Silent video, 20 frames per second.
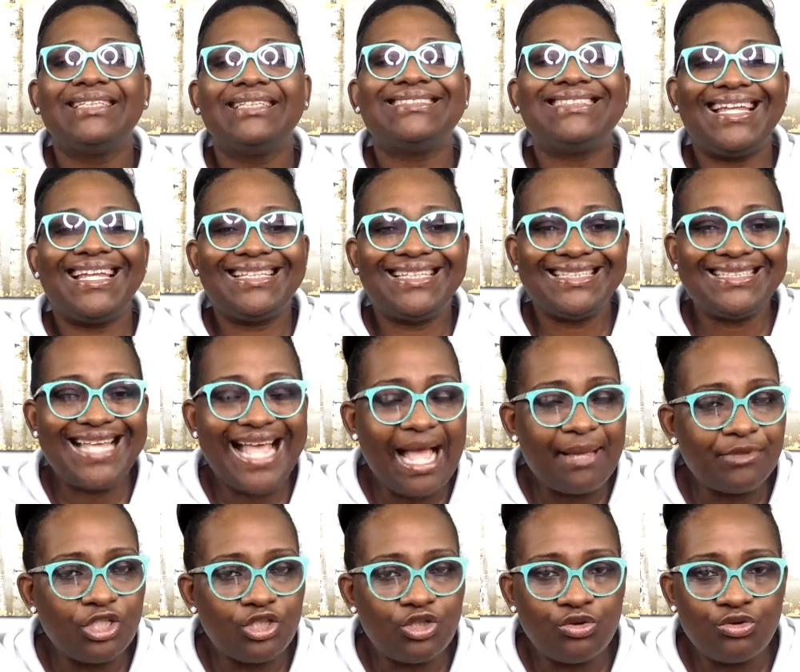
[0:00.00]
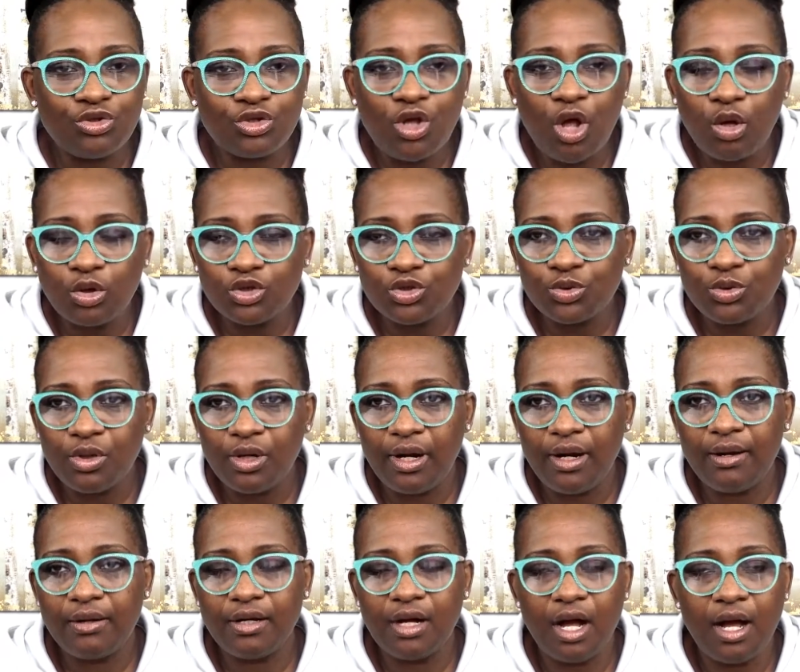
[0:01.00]
Take the time to do cultural
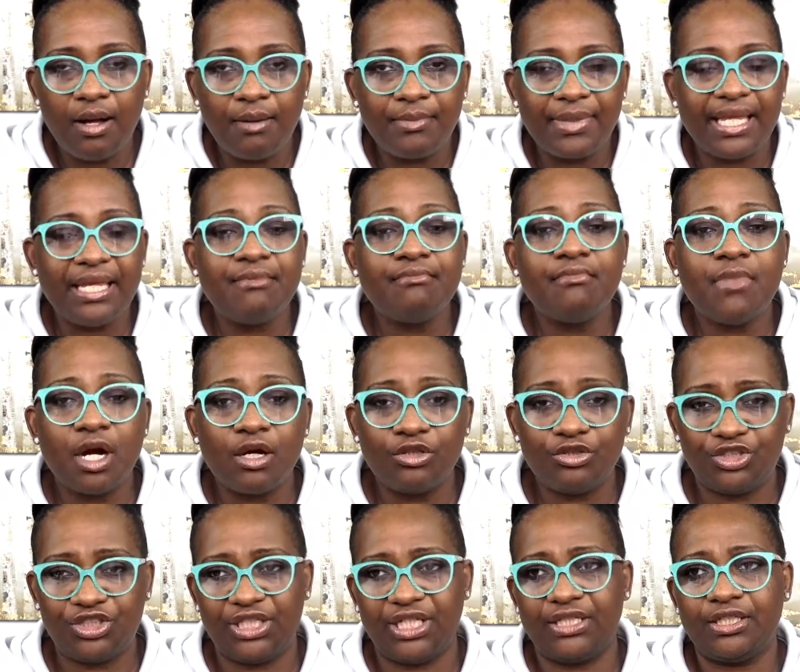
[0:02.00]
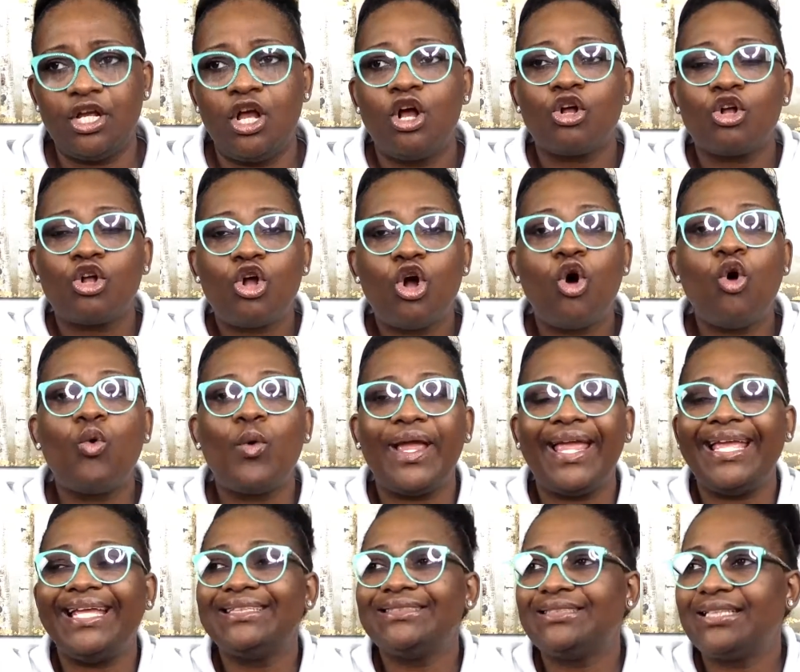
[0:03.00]
immersion. Go
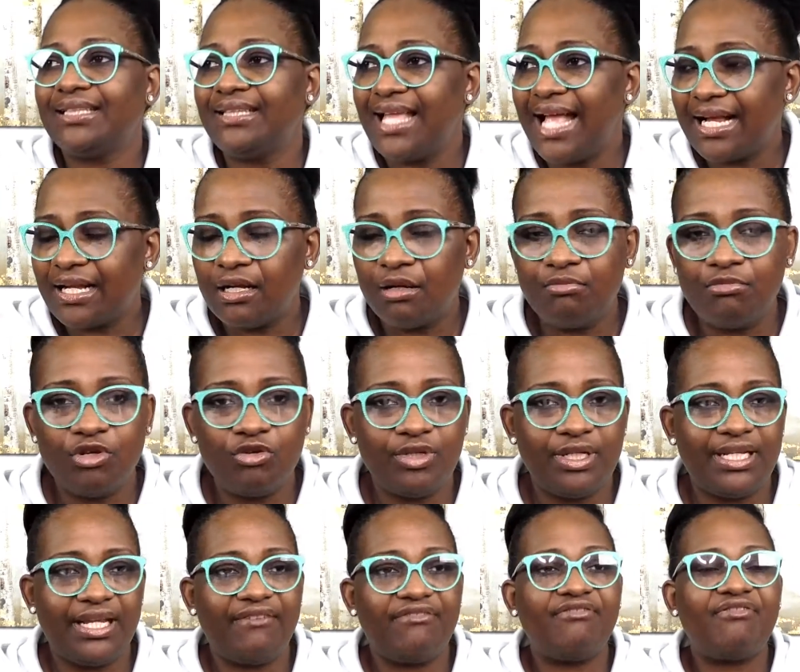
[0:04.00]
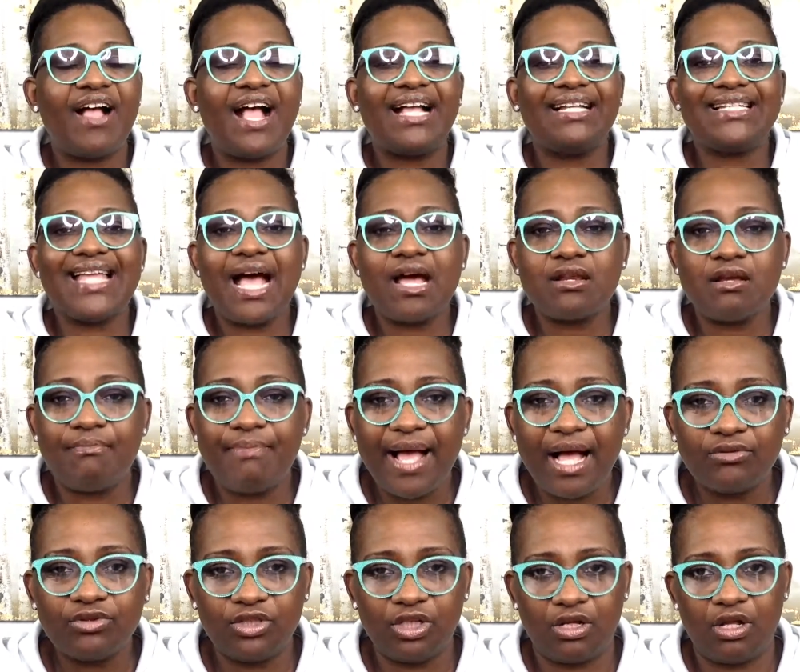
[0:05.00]
into that community, find out
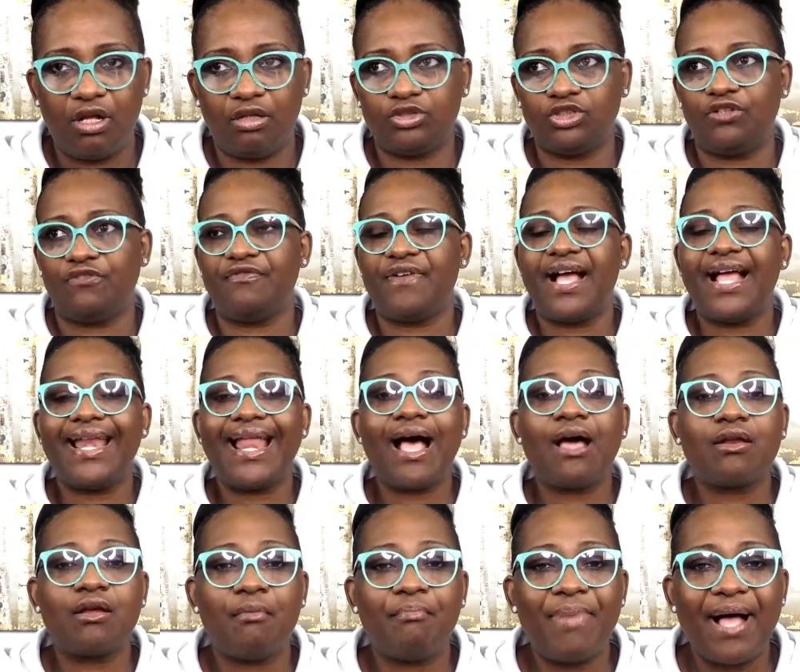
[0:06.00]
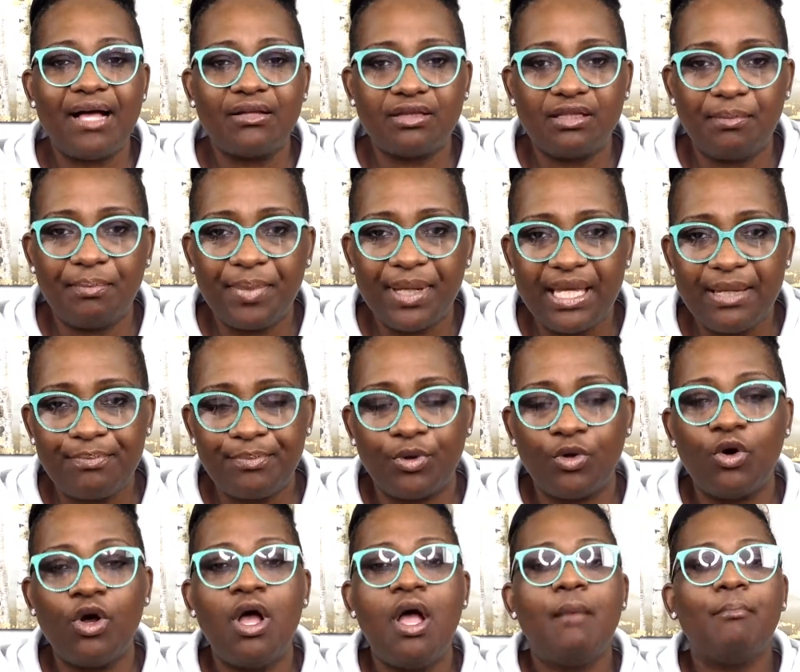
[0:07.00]
about the culture, find out about the
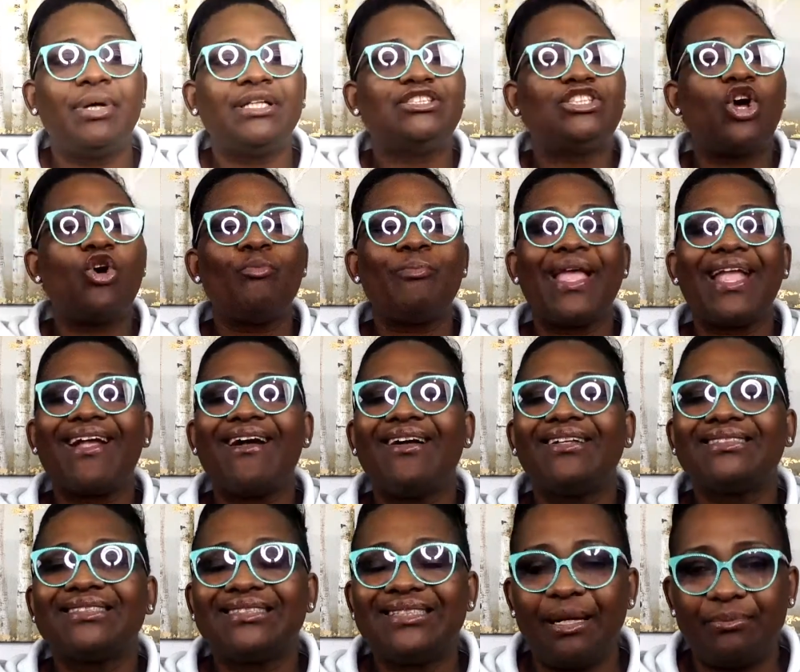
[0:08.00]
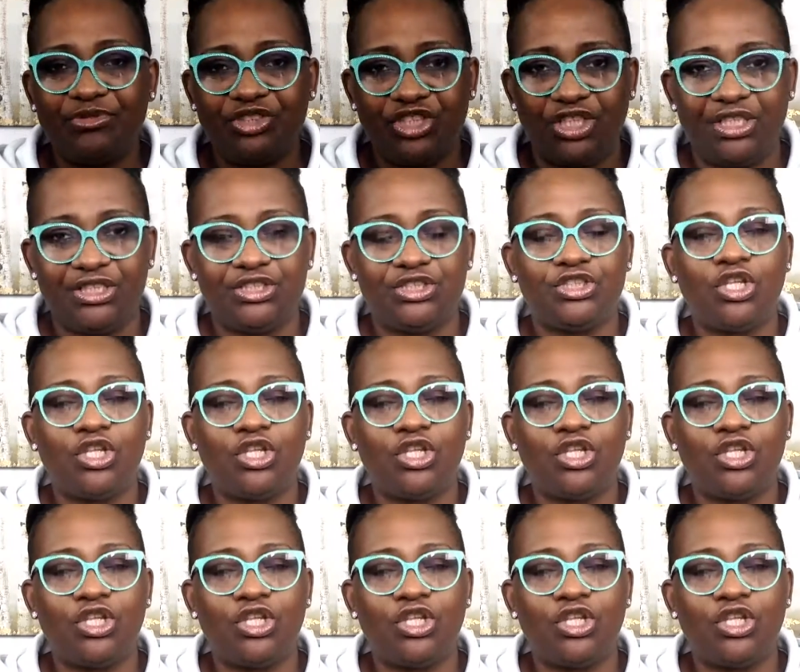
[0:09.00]
people, but don't make assumptions.